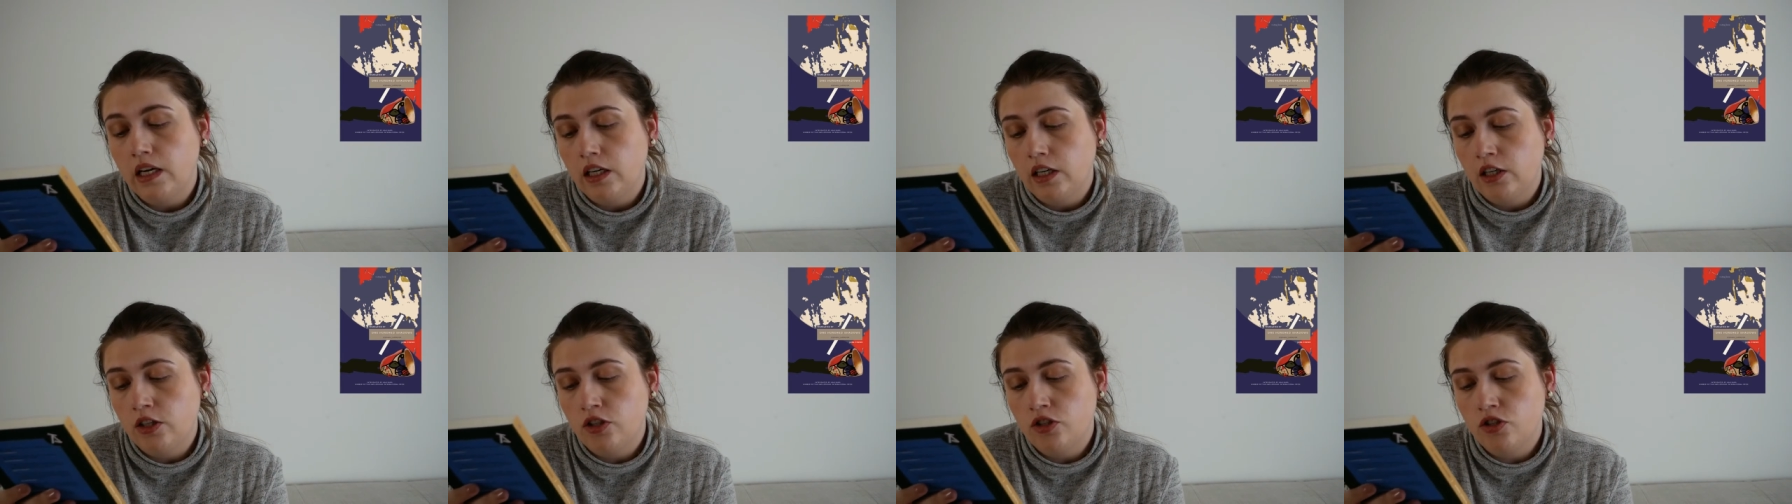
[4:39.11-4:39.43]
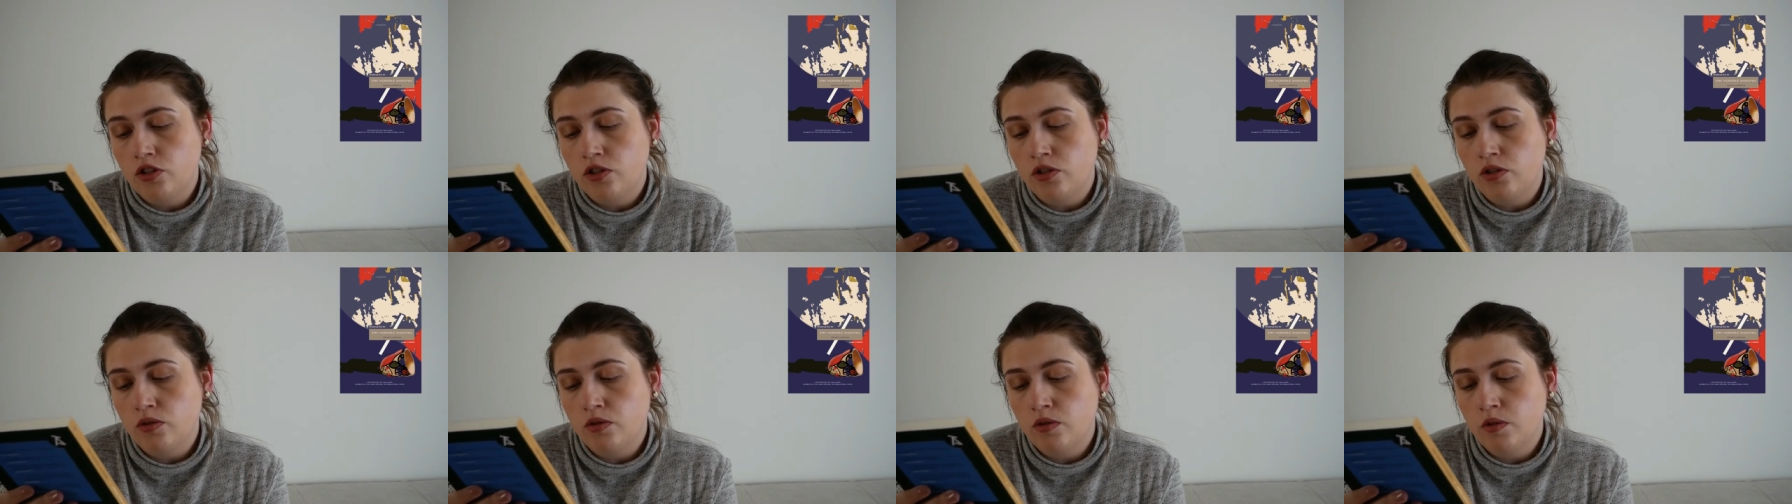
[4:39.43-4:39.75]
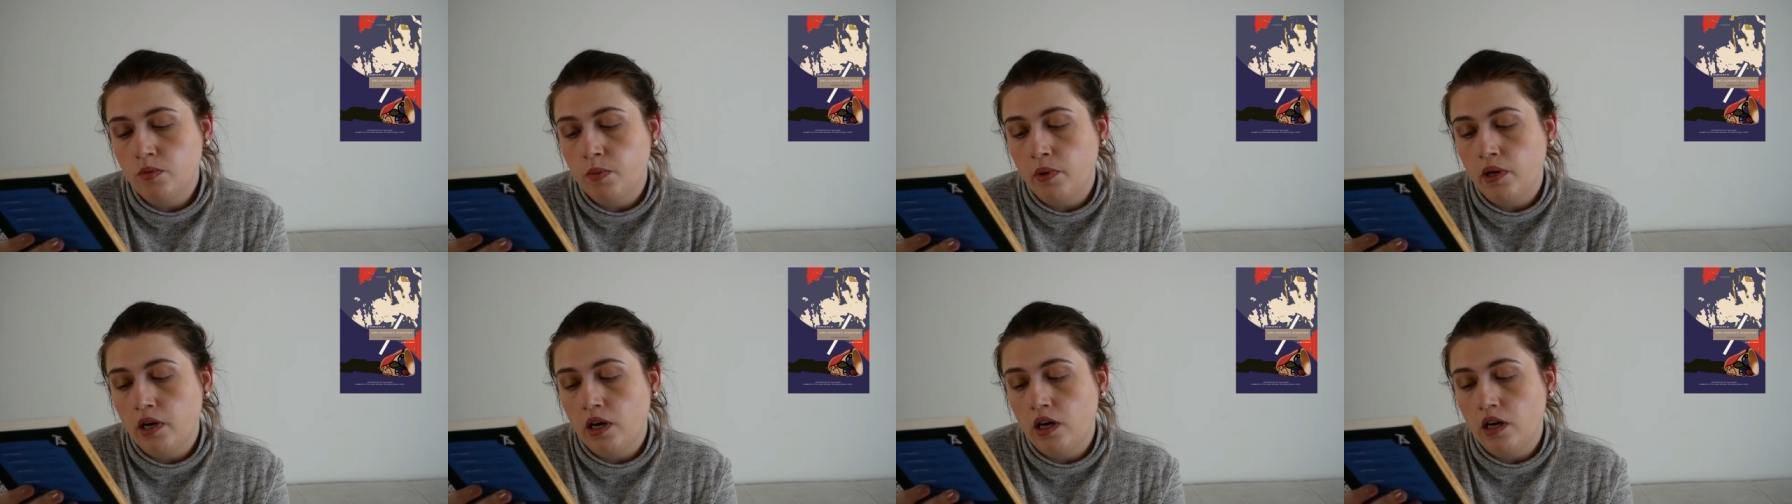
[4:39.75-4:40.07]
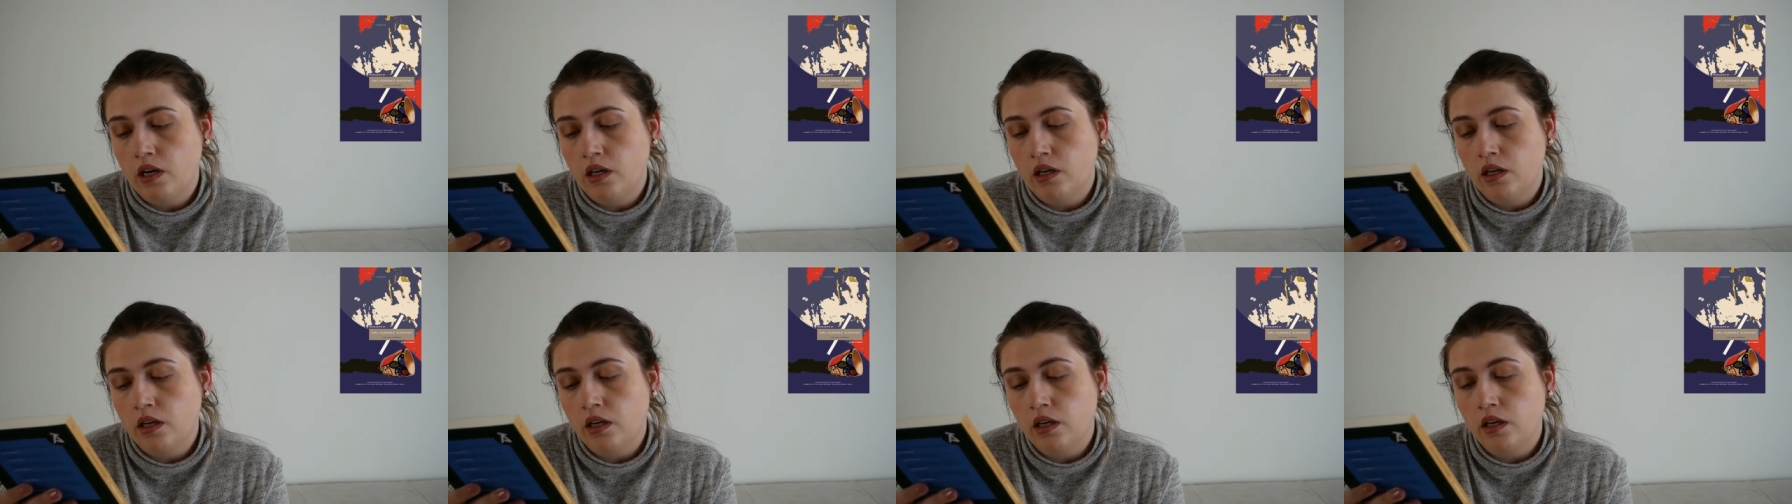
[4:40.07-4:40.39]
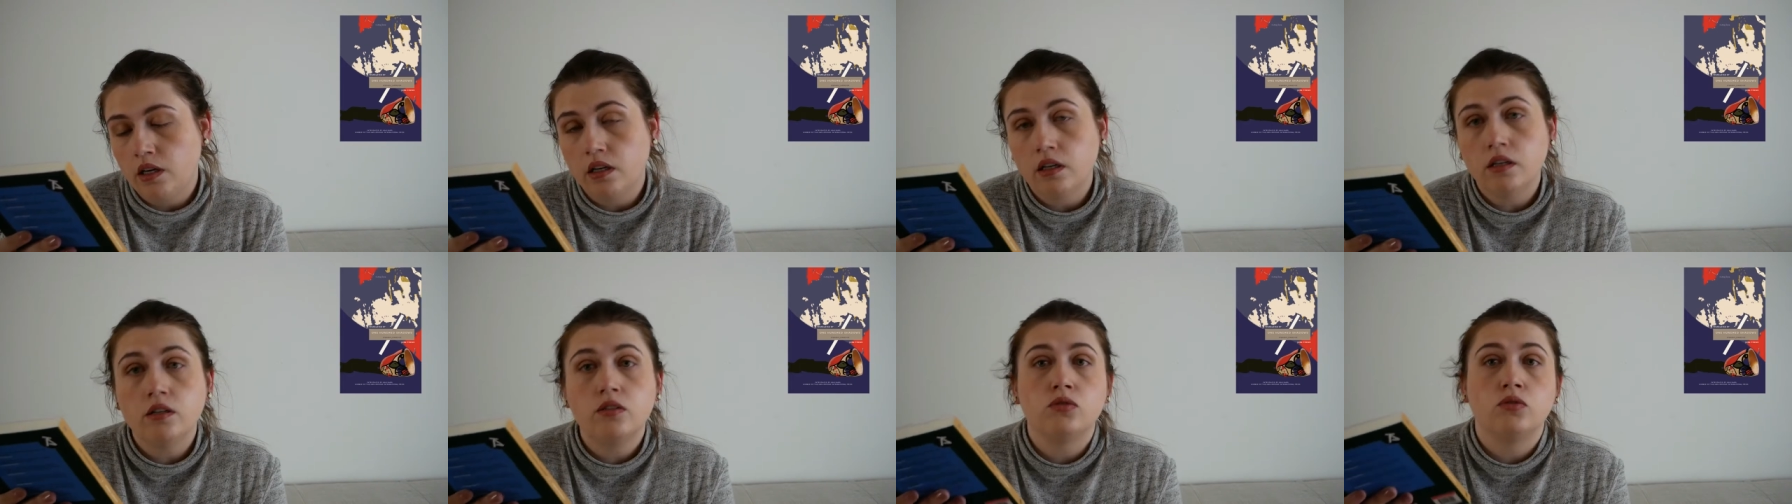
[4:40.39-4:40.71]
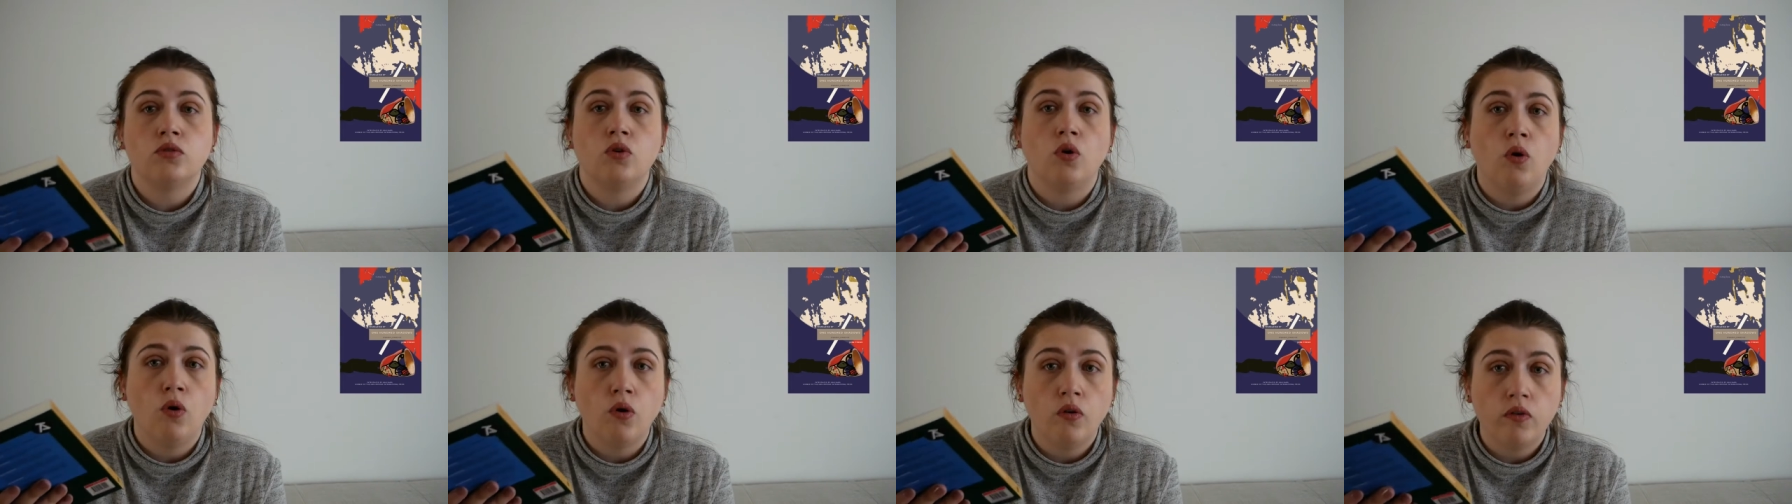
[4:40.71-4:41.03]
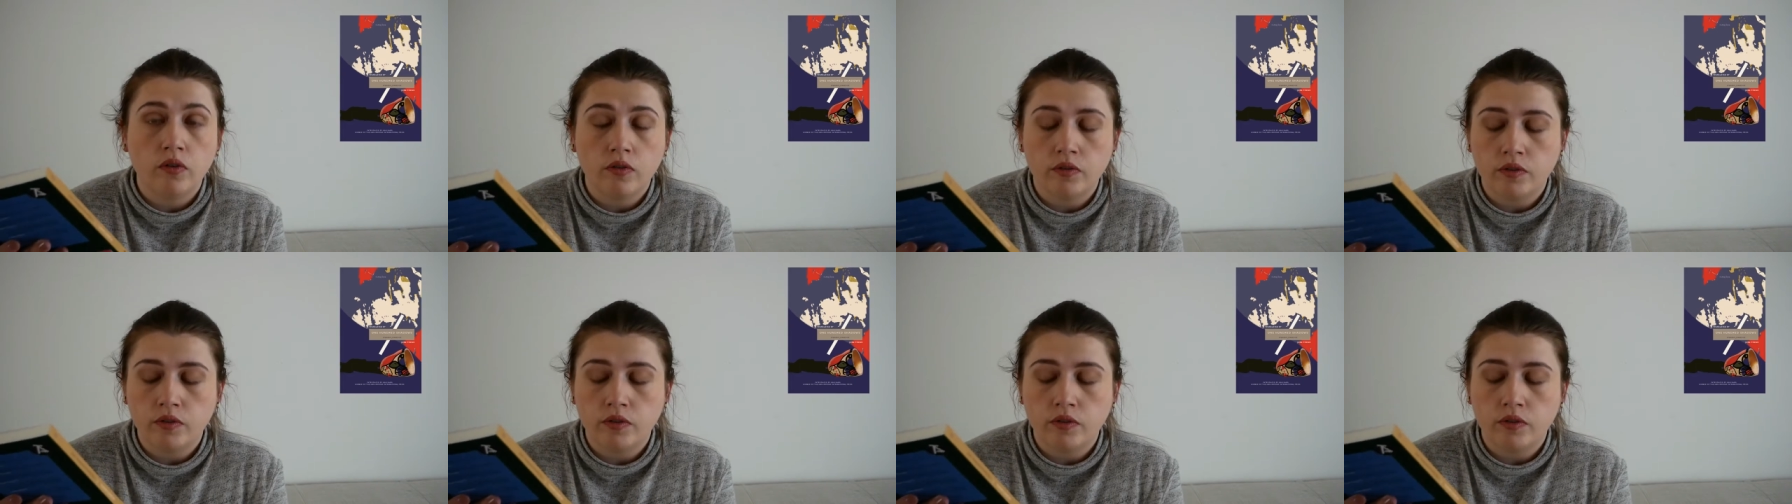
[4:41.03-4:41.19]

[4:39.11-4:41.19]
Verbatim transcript: introduced by Han Kang, so the author